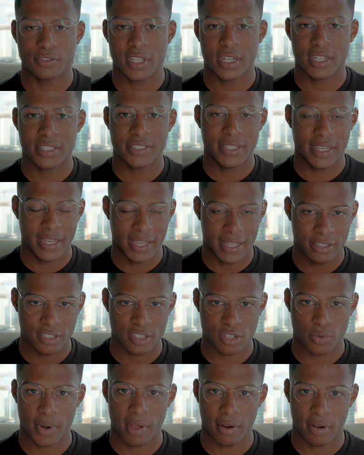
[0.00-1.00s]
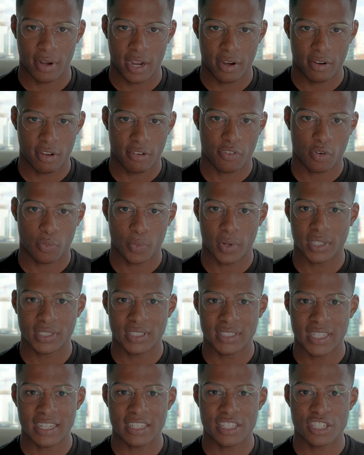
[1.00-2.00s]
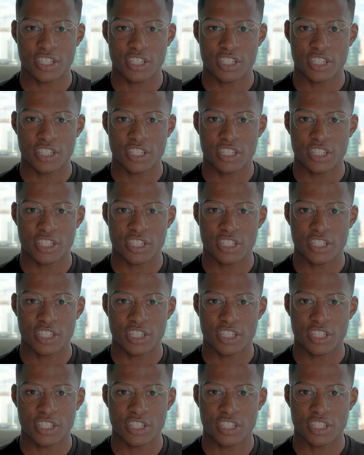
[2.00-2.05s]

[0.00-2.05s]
Tennessee, in the surrounding area for real estate.